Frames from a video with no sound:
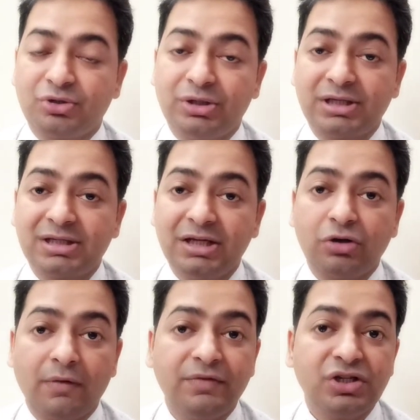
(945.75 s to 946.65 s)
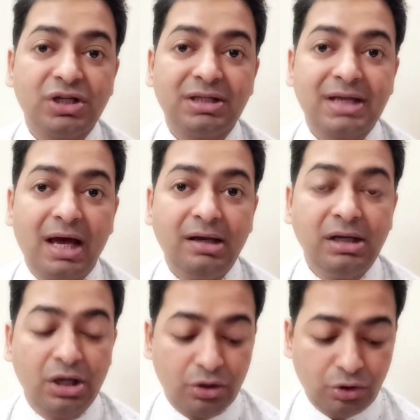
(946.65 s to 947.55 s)
So the state officials are
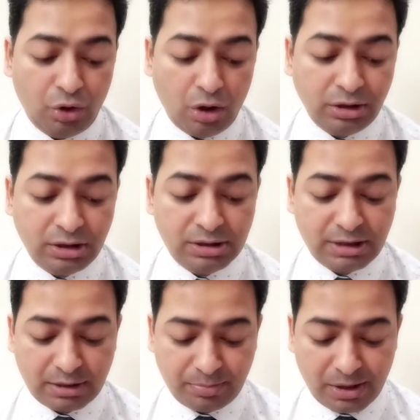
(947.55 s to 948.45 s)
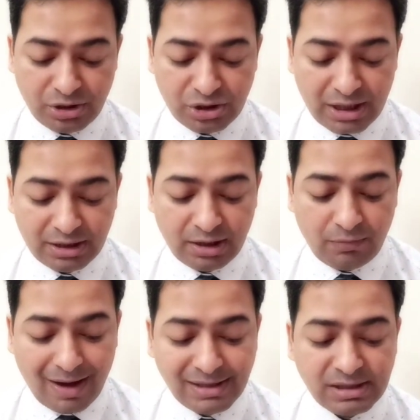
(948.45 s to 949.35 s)
not the sarpanch and the
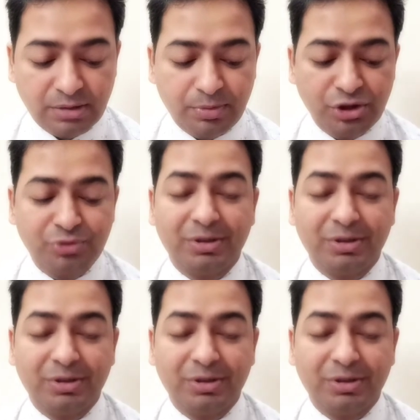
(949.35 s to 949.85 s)
vice sarpanch,